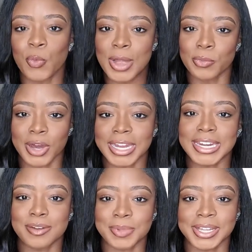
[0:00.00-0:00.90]
and
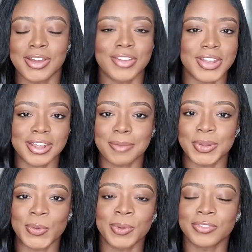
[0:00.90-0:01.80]
working in big law and then
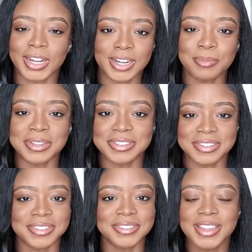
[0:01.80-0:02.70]
coming home and running a
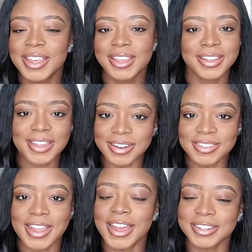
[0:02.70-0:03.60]
business
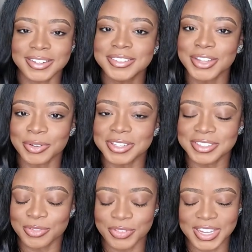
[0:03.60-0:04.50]
it's no
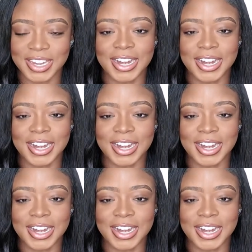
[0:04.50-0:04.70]
easy feat.